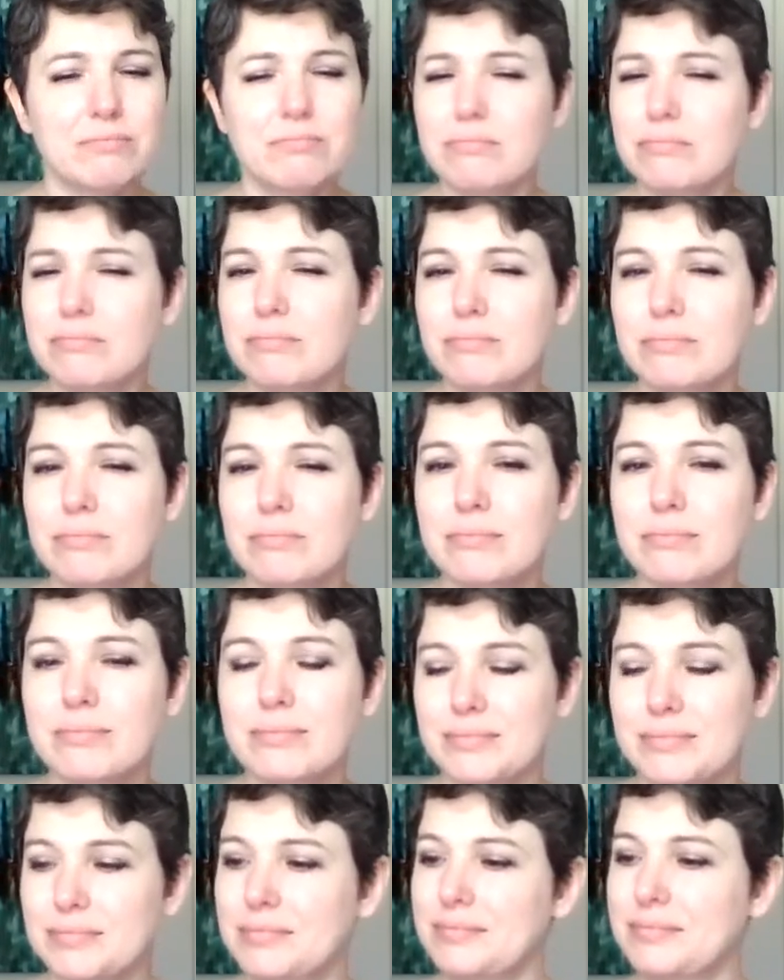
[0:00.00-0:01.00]

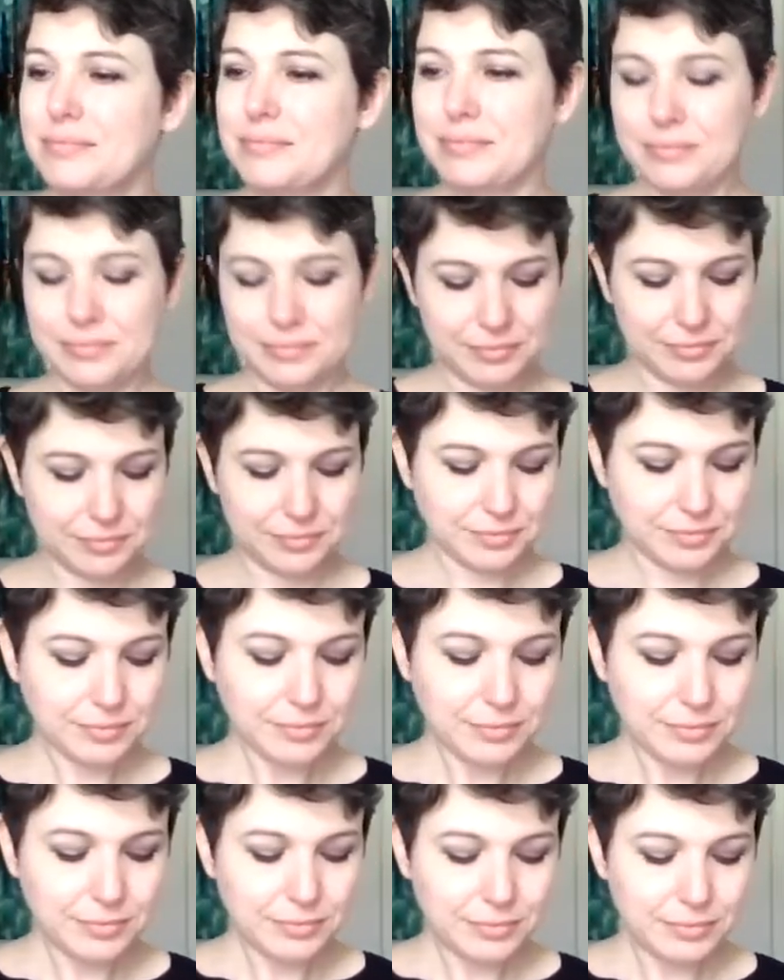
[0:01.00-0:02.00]

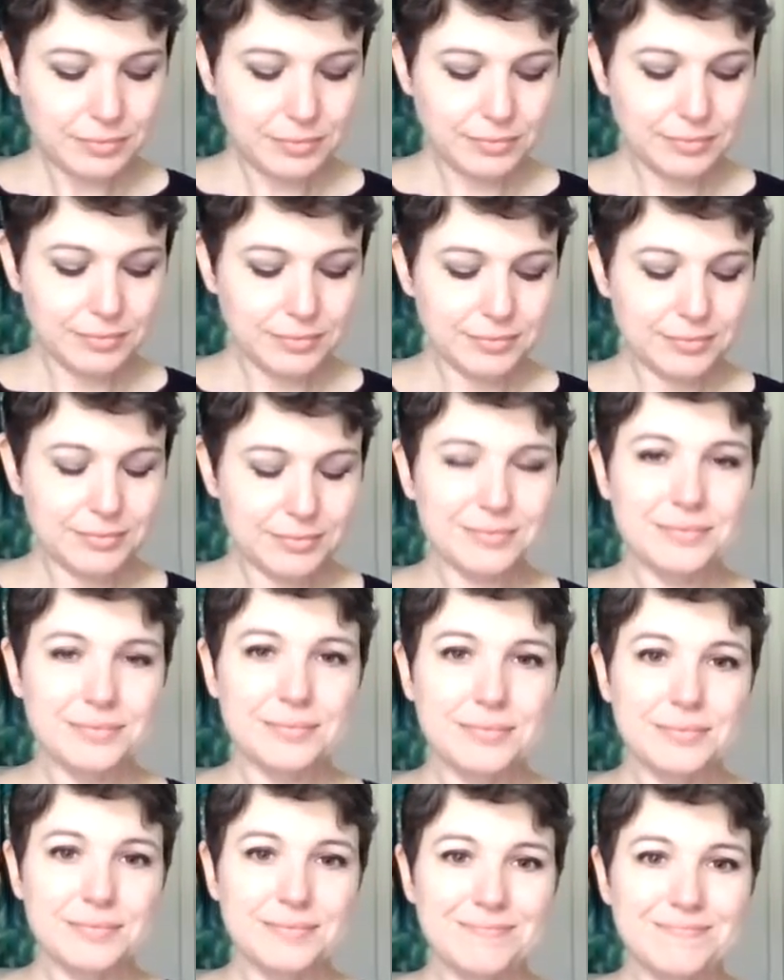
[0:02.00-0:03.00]

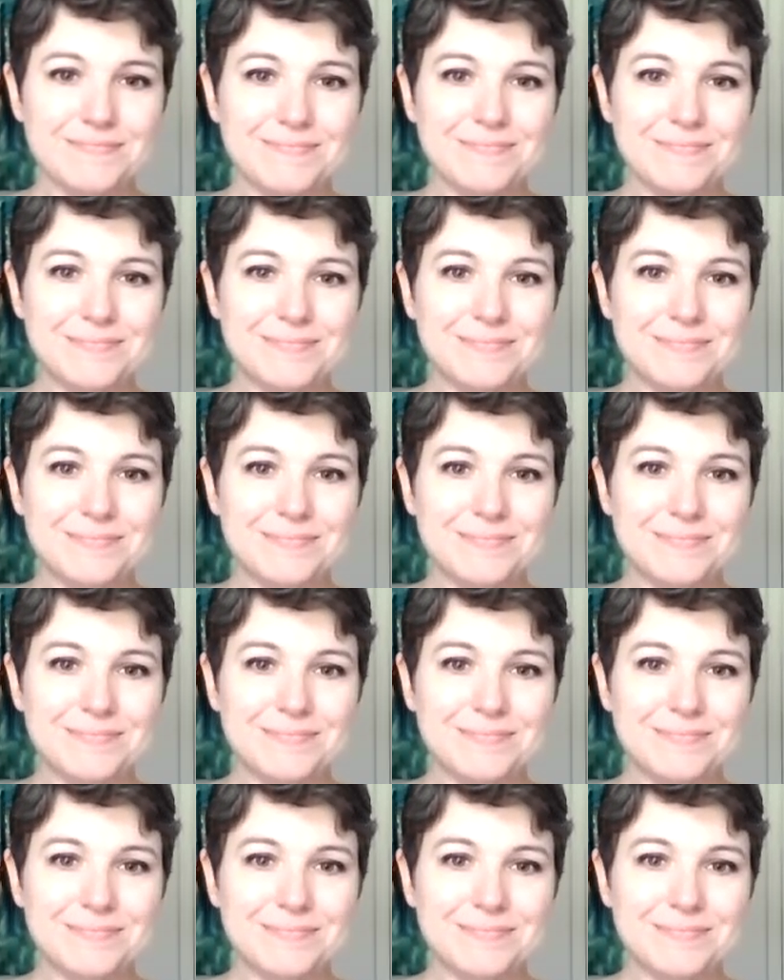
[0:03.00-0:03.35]
(not speaking)